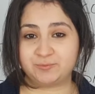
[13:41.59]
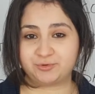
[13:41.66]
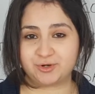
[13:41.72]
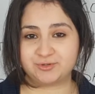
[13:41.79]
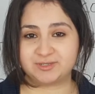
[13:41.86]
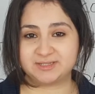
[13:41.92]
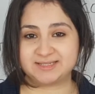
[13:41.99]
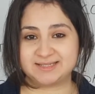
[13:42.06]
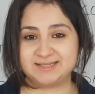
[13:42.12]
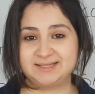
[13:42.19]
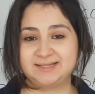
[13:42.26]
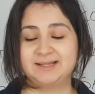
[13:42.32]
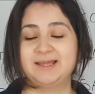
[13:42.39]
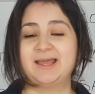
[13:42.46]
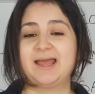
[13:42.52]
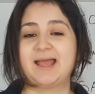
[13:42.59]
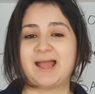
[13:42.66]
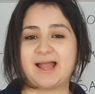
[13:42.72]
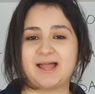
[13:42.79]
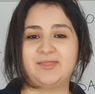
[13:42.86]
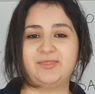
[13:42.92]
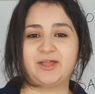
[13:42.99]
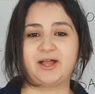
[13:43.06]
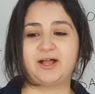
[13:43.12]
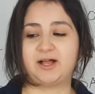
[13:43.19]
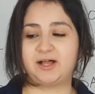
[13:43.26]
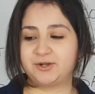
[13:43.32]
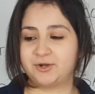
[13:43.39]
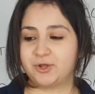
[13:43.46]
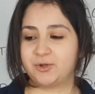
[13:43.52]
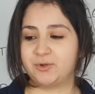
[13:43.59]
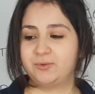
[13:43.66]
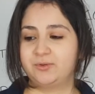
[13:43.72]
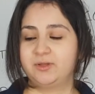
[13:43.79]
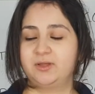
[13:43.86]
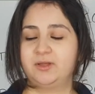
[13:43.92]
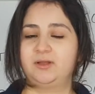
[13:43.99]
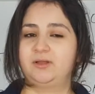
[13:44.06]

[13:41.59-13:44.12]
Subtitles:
processing, and there are no